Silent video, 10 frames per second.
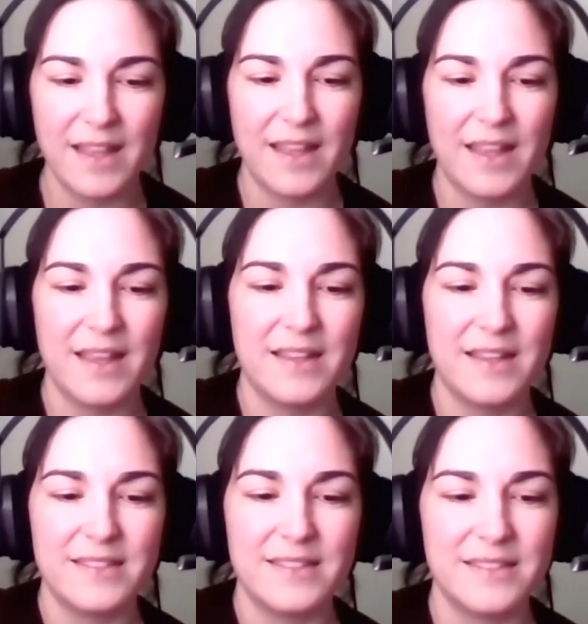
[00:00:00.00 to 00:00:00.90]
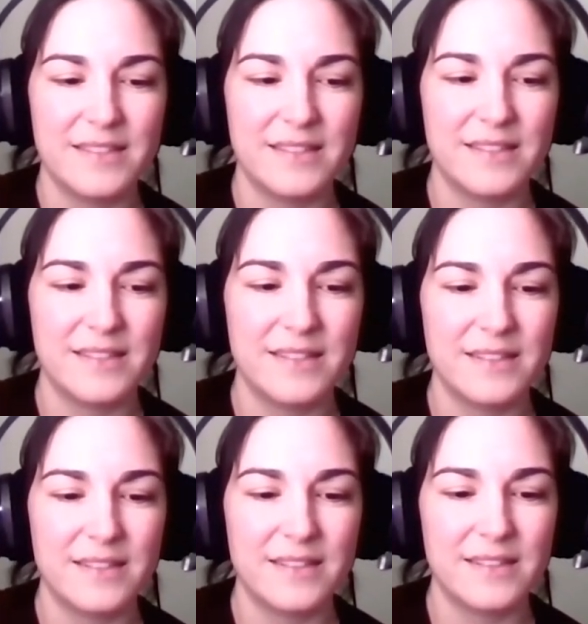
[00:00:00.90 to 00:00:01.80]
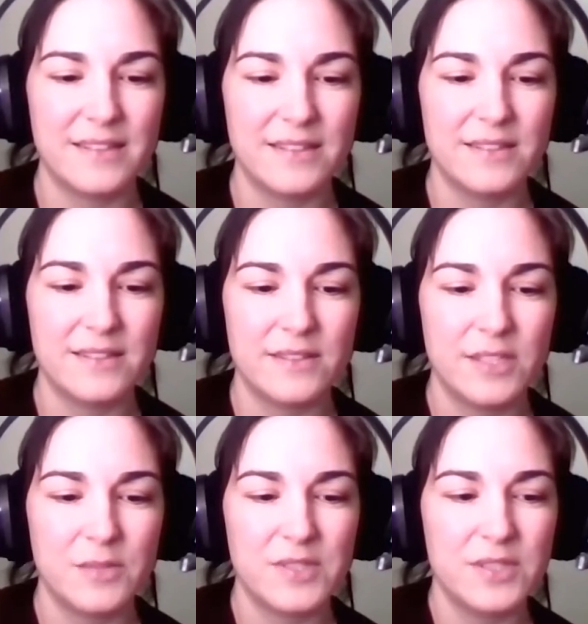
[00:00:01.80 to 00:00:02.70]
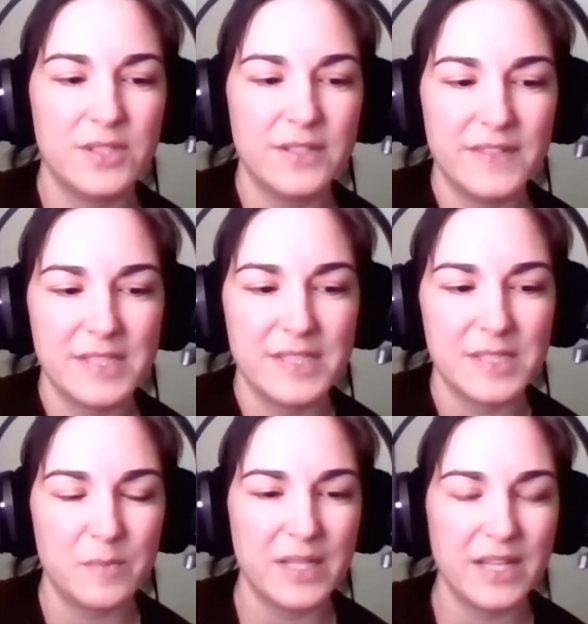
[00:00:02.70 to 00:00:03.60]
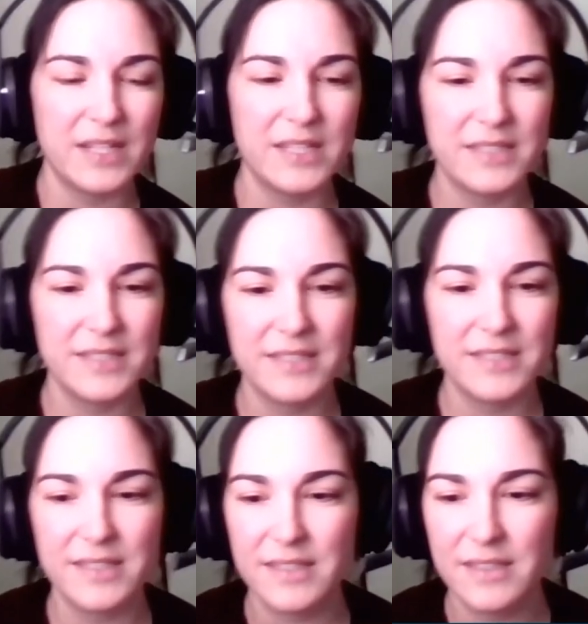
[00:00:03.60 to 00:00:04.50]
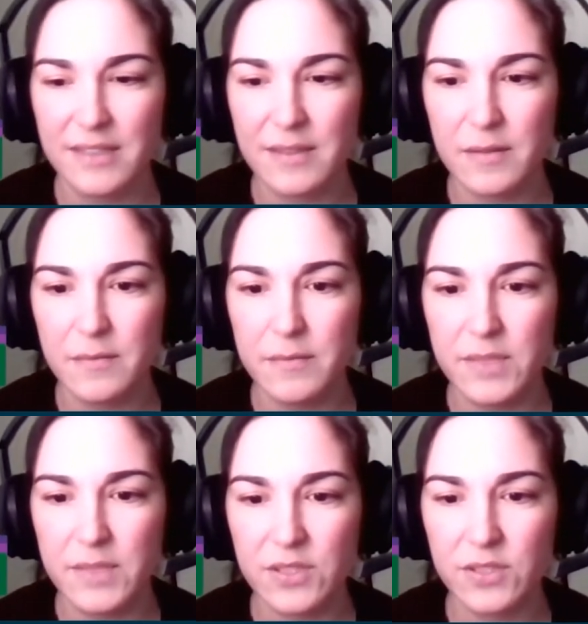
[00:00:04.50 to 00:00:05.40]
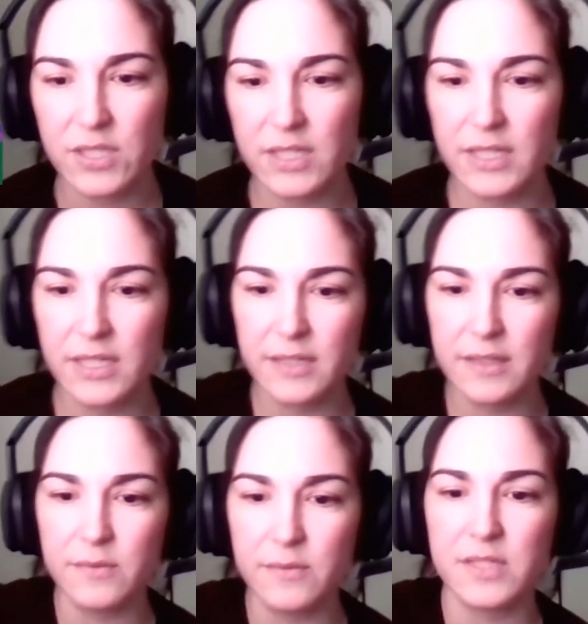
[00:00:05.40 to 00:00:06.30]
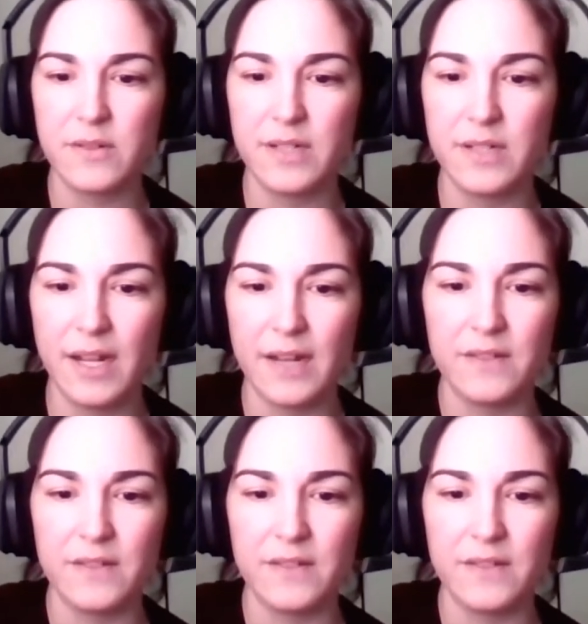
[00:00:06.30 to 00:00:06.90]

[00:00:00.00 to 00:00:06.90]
and she was nervous because Mr. G was going to have an